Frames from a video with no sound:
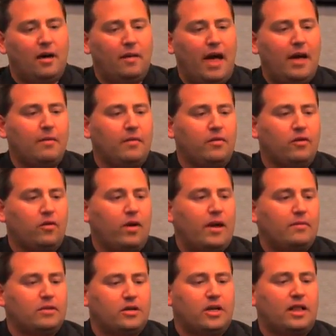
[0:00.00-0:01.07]
you're
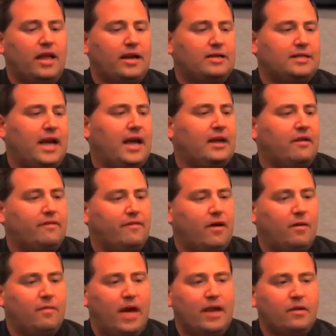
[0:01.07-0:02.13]
able to collect data
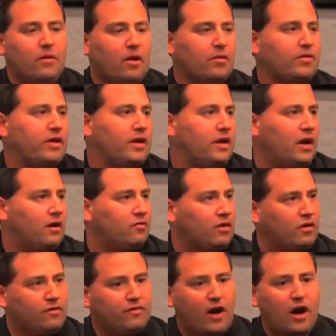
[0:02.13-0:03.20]
from anywhere within an
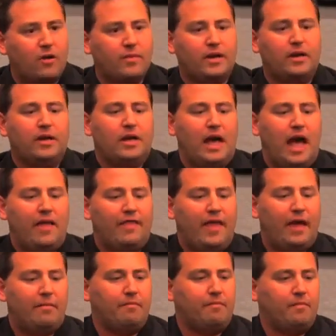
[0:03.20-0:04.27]
Unreal environment and
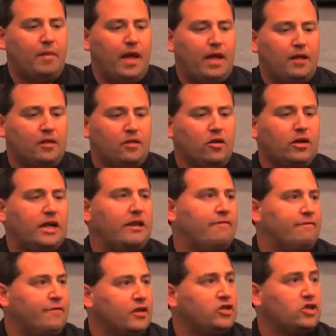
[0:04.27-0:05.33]
then look at it
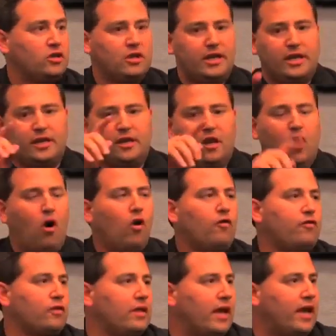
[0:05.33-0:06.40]
visually
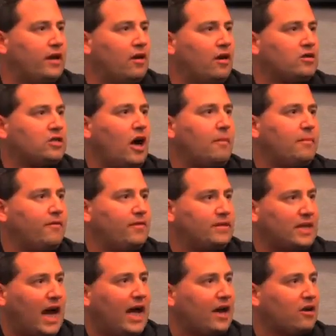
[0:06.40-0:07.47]
overlaid on top of a
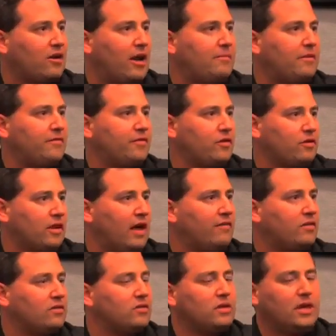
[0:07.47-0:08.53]
diagram of your
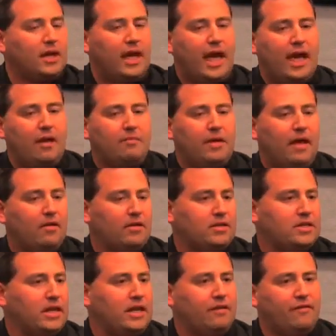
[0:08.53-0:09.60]
level and be able to
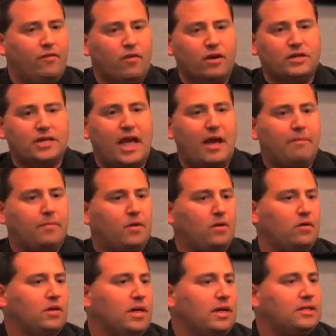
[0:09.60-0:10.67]
see, for
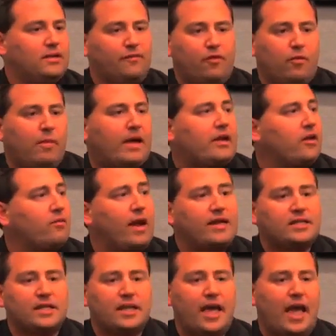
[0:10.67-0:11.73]
example, if you're making a
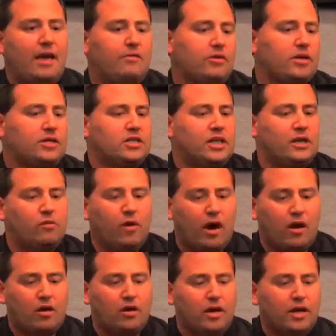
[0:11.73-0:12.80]
racing game, you could see
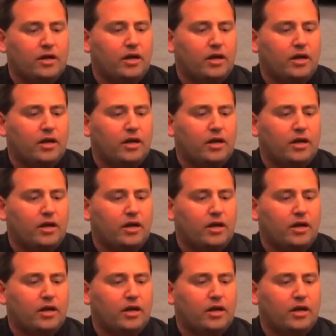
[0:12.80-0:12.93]
where,